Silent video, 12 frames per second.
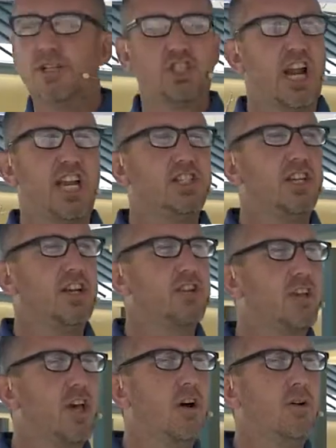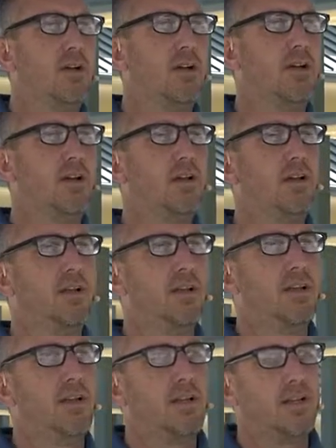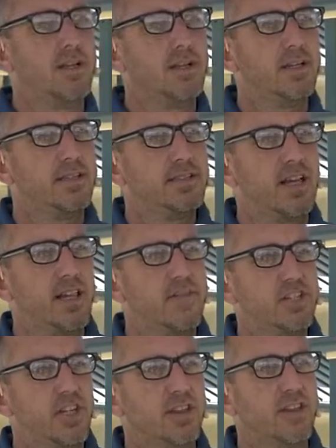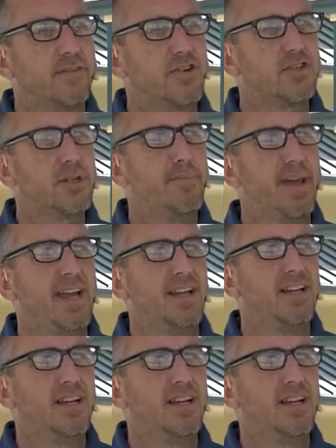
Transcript: changed it years ago? Television, the first debate.